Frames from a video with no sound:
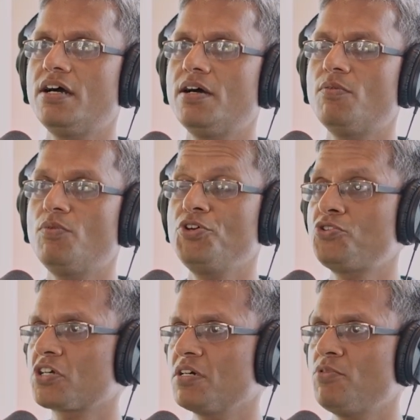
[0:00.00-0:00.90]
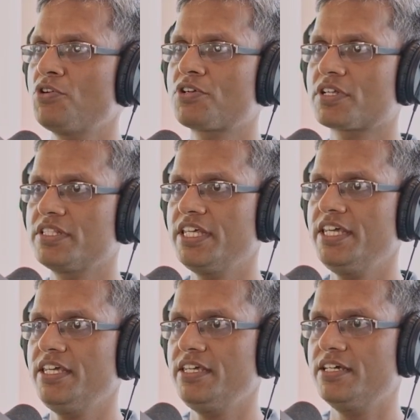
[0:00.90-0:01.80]
Uh, you talked about
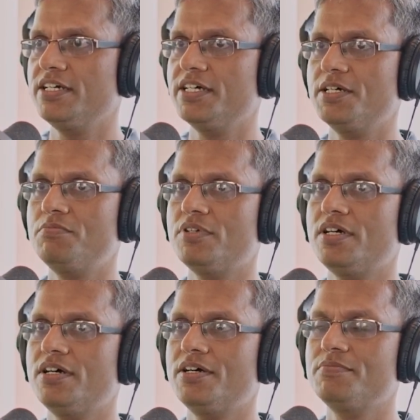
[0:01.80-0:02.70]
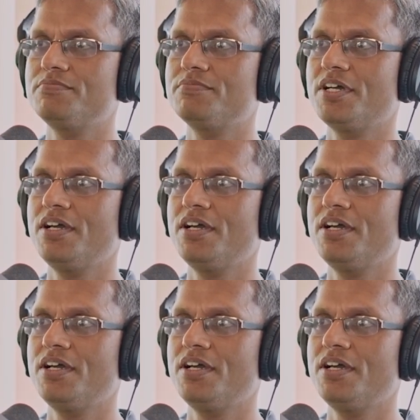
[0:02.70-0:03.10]
the uh, um,